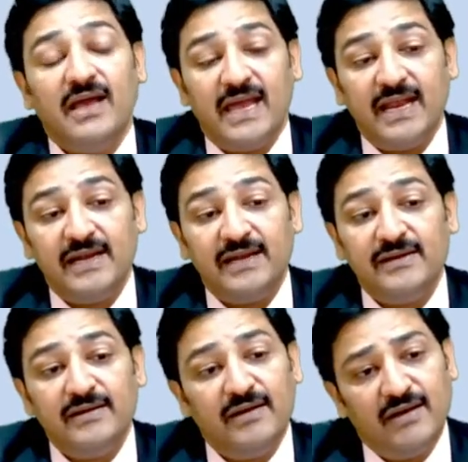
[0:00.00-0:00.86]

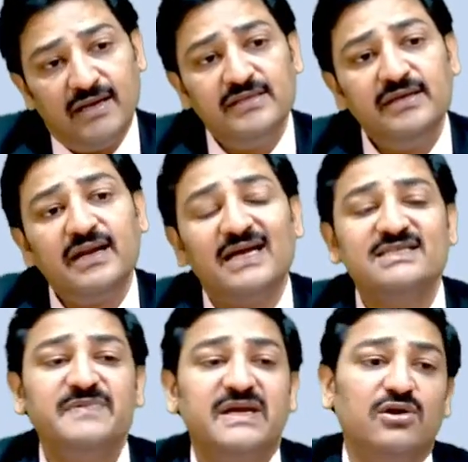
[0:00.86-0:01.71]
And another
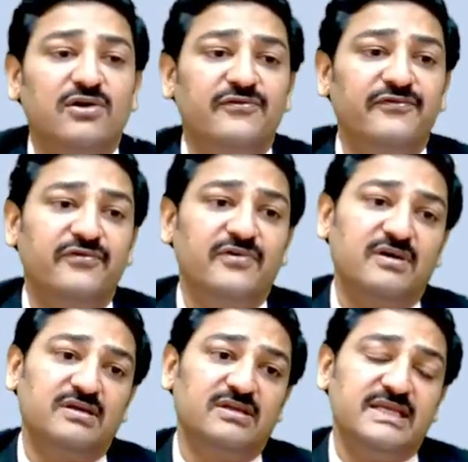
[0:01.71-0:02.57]
aspect of
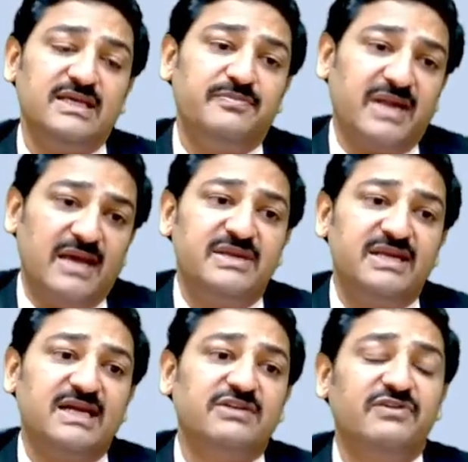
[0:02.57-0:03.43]
the
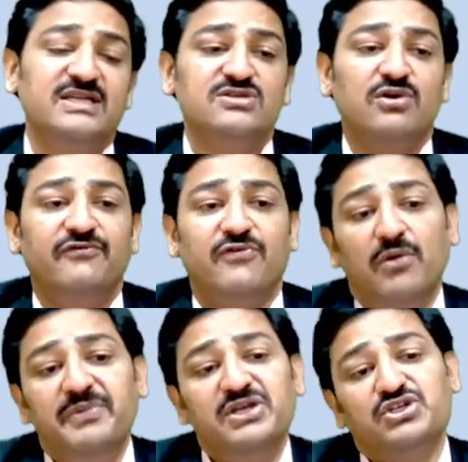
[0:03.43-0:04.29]
primary activities of
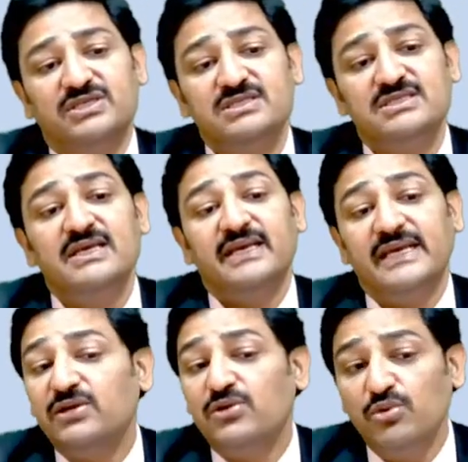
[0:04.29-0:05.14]
operations
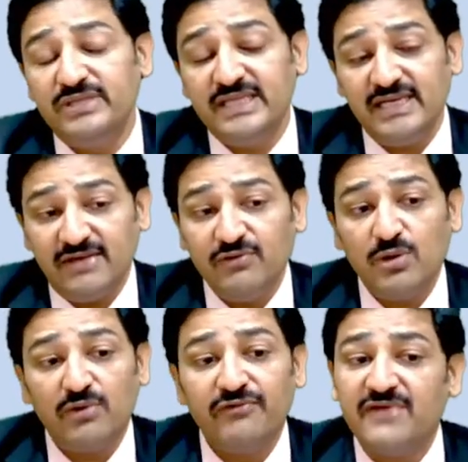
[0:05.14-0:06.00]
include the
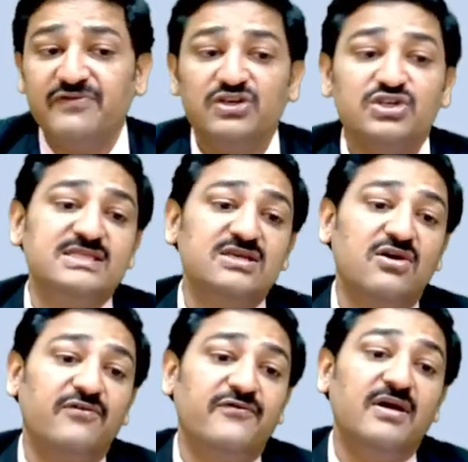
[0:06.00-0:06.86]
level of efficiency
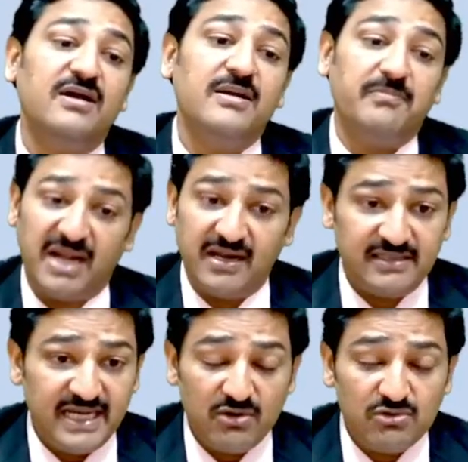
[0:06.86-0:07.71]
of
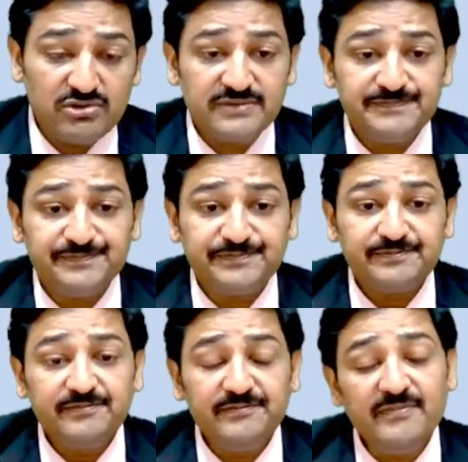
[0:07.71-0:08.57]
plant layout
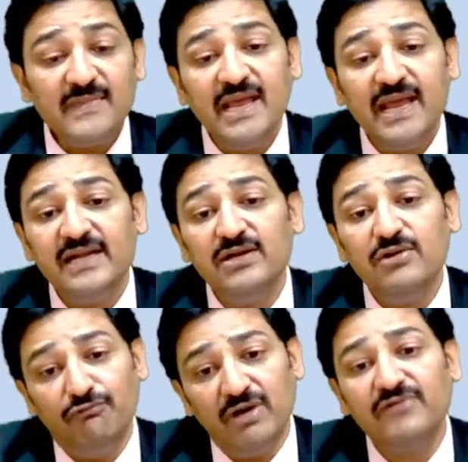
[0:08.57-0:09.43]

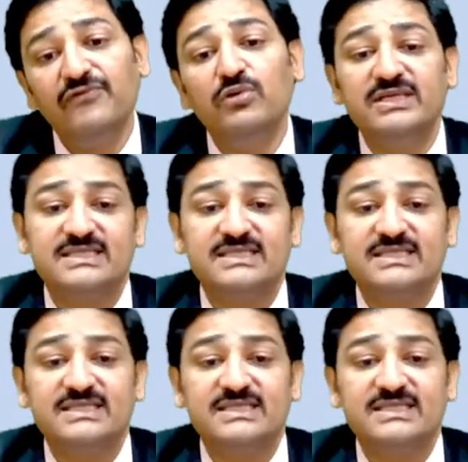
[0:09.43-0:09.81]
and workflow